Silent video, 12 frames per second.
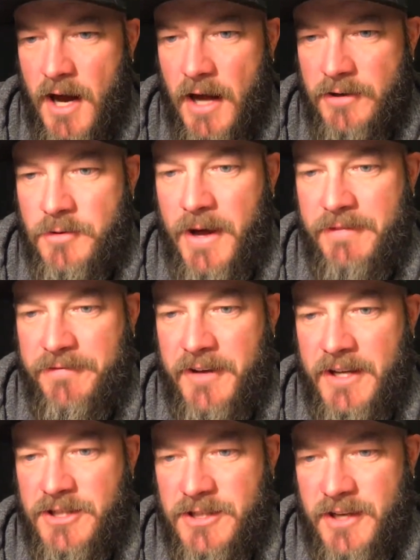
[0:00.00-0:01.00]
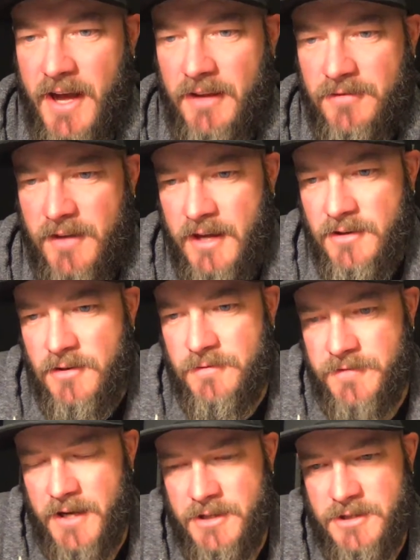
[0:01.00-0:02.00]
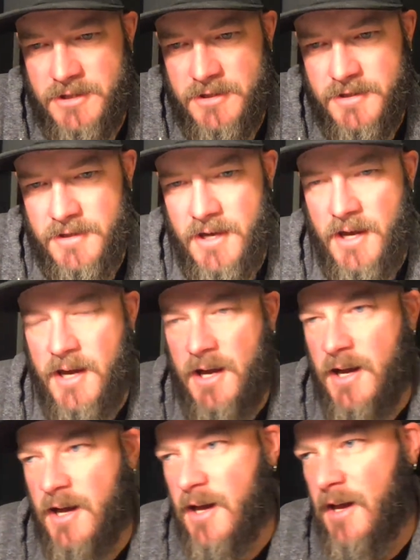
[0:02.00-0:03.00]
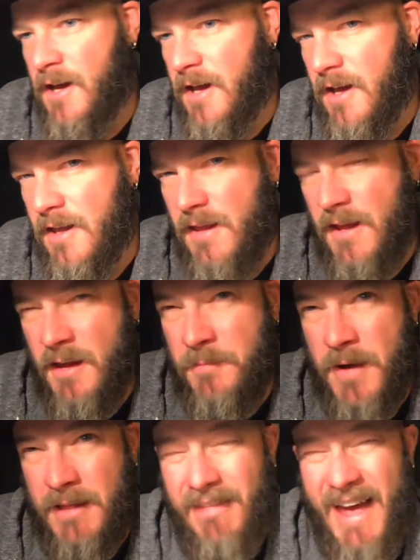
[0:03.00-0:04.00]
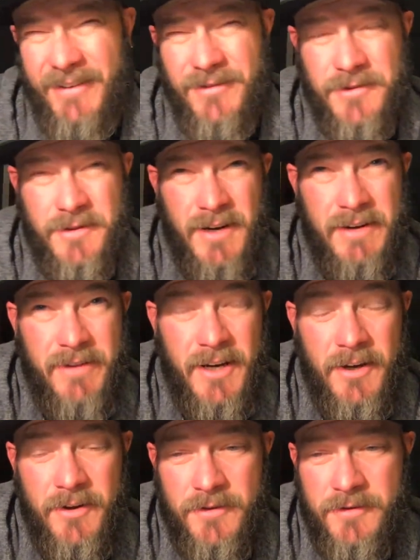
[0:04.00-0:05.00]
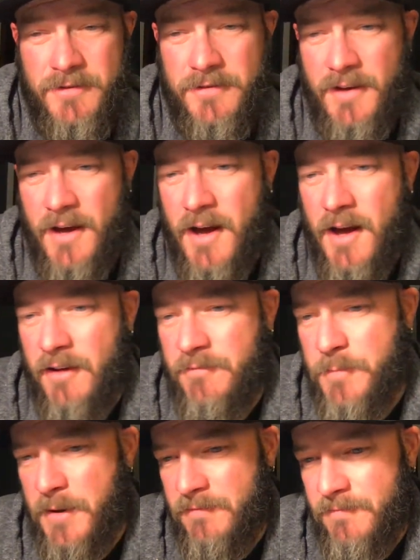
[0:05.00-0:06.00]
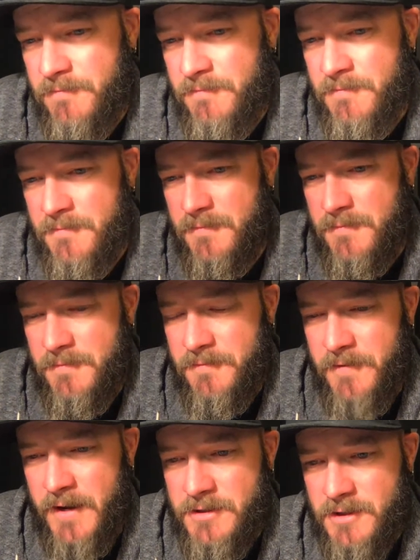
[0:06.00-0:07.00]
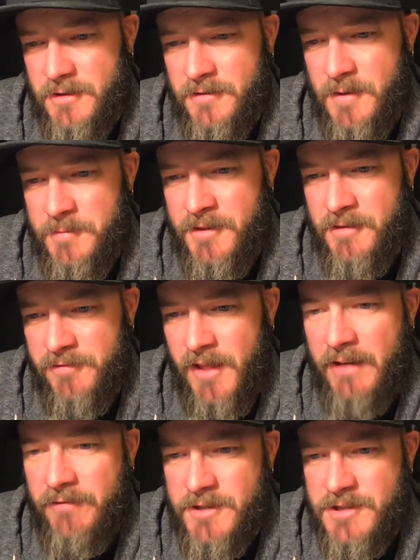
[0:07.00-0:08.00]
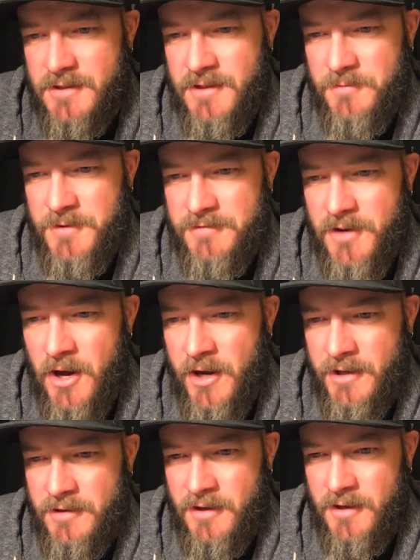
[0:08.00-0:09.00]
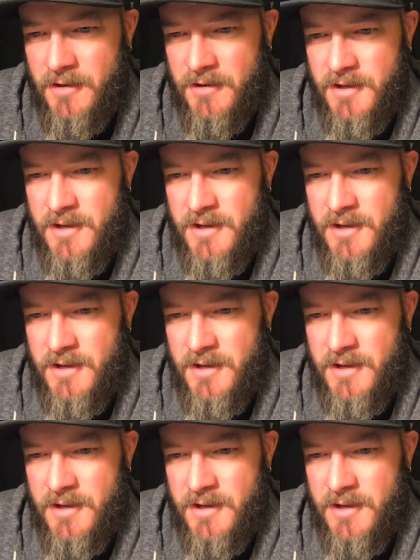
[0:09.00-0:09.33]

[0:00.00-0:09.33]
Do I fish? Yes, I do fish. In my last 3 videos, I've been featured some of the fly fishing that we've gone and done